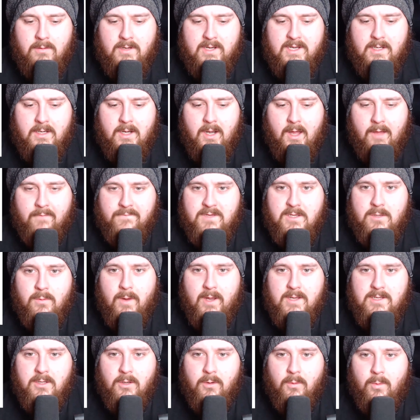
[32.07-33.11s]
only love you
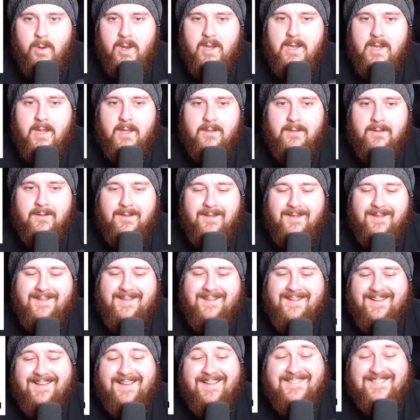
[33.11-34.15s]
when you're winning.
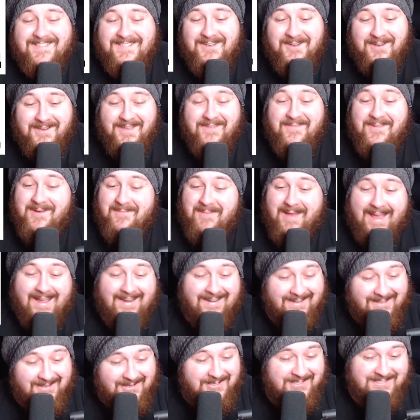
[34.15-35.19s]
It's not even about
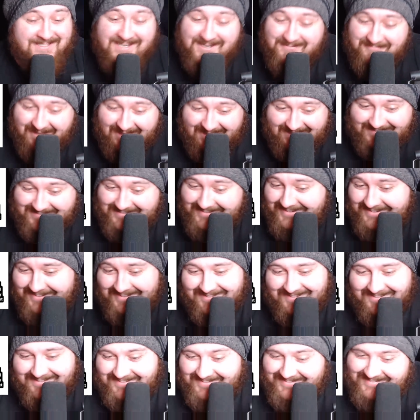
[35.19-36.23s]
losing, man.
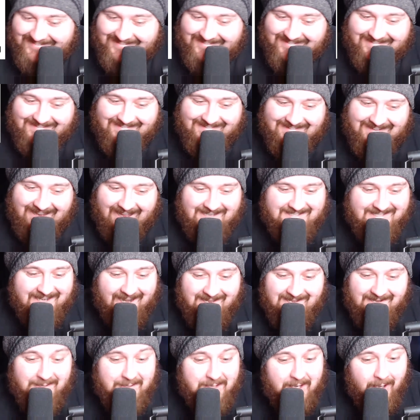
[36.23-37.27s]
That's how
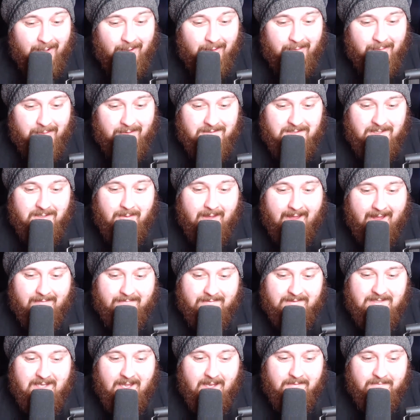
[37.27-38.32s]
you know you have
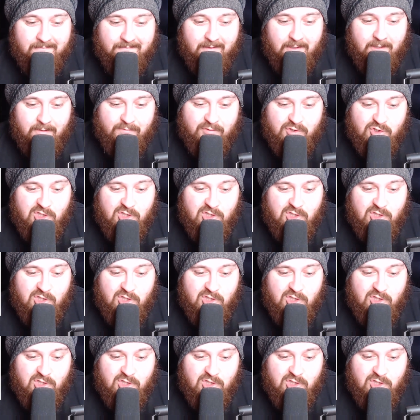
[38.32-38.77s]
a den full of